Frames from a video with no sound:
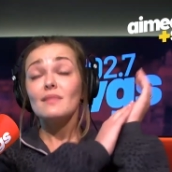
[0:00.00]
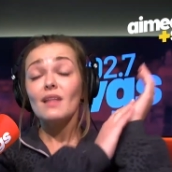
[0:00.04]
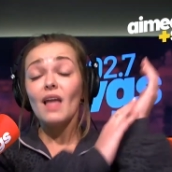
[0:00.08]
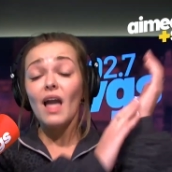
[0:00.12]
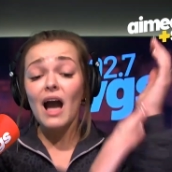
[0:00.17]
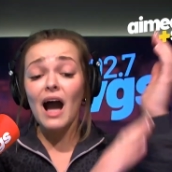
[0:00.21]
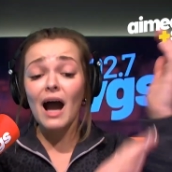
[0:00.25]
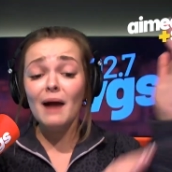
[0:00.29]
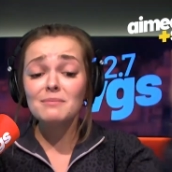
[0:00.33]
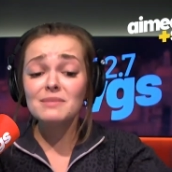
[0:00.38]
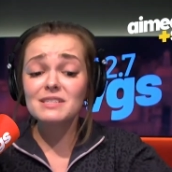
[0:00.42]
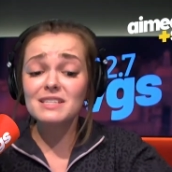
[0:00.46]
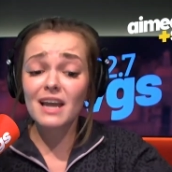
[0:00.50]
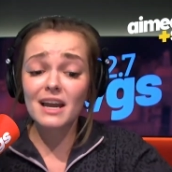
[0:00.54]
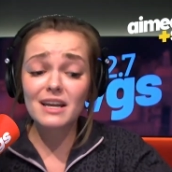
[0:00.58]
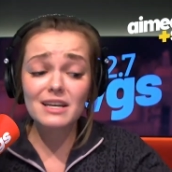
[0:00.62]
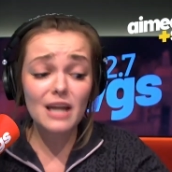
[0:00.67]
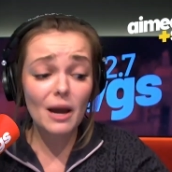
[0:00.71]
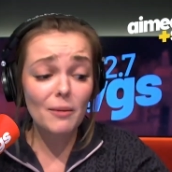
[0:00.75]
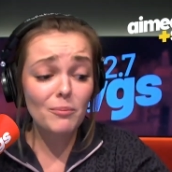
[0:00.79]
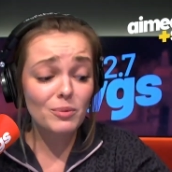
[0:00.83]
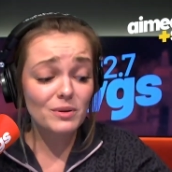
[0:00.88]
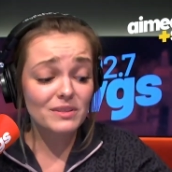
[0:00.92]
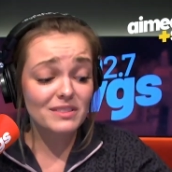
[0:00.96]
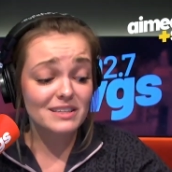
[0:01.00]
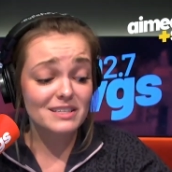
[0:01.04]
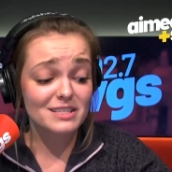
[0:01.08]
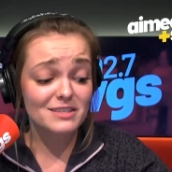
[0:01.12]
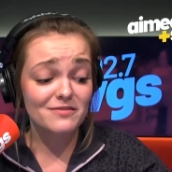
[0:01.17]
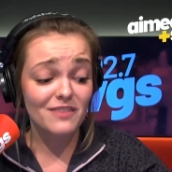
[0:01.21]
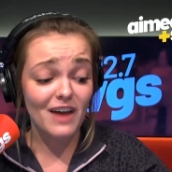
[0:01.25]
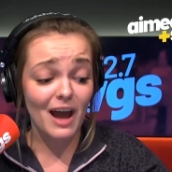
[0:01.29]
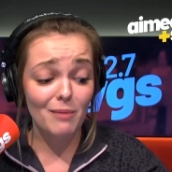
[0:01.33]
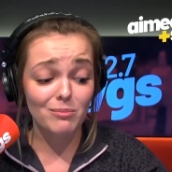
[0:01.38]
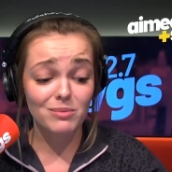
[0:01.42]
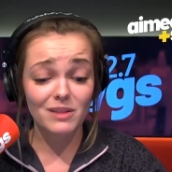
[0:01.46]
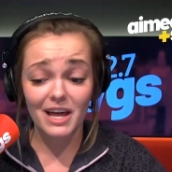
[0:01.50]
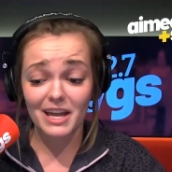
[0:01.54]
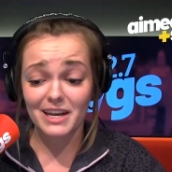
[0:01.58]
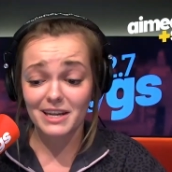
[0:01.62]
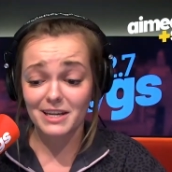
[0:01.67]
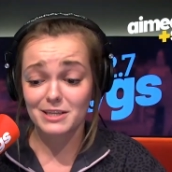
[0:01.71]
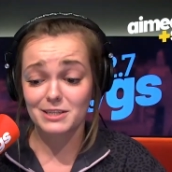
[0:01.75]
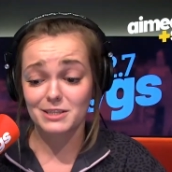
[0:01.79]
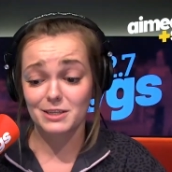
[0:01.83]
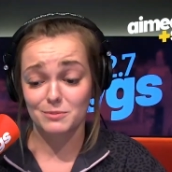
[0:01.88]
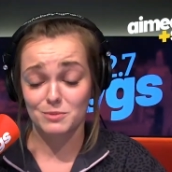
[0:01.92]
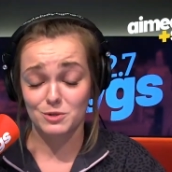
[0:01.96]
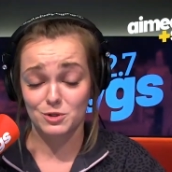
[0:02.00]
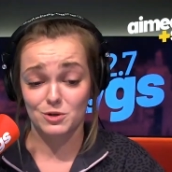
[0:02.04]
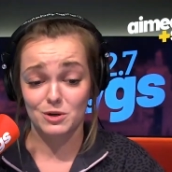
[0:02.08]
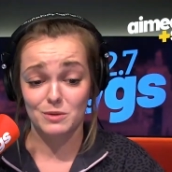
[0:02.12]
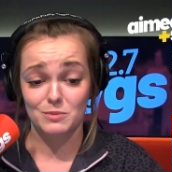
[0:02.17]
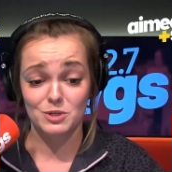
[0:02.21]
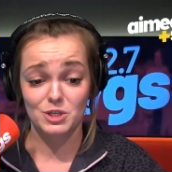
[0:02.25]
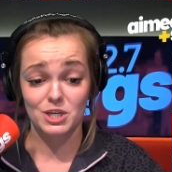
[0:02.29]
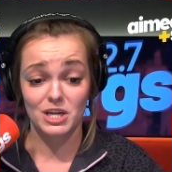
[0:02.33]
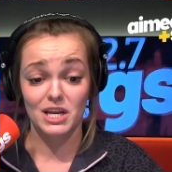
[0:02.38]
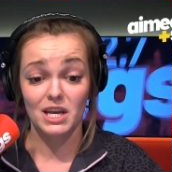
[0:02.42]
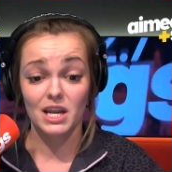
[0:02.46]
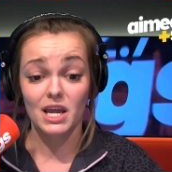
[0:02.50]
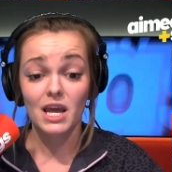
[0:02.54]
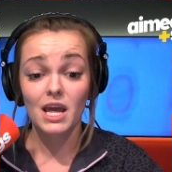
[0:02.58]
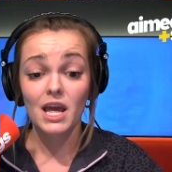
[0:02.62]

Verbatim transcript: I'm signed up with this Fabletics subscription.